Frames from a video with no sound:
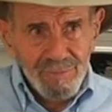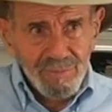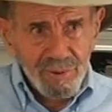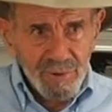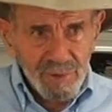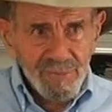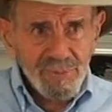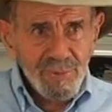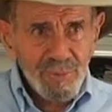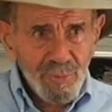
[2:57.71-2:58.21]

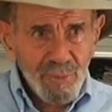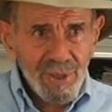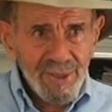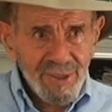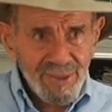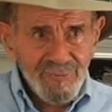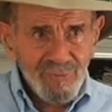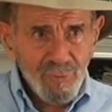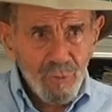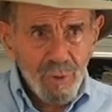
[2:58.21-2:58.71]
put up the
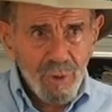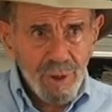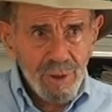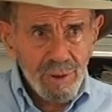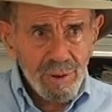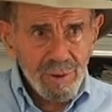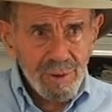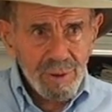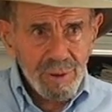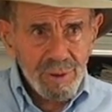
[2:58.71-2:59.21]
money for.
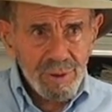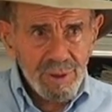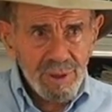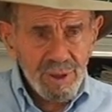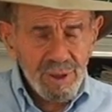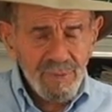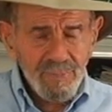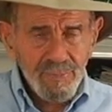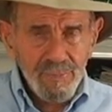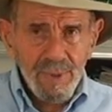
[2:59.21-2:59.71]
You
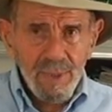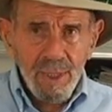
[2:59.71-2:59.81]
understand?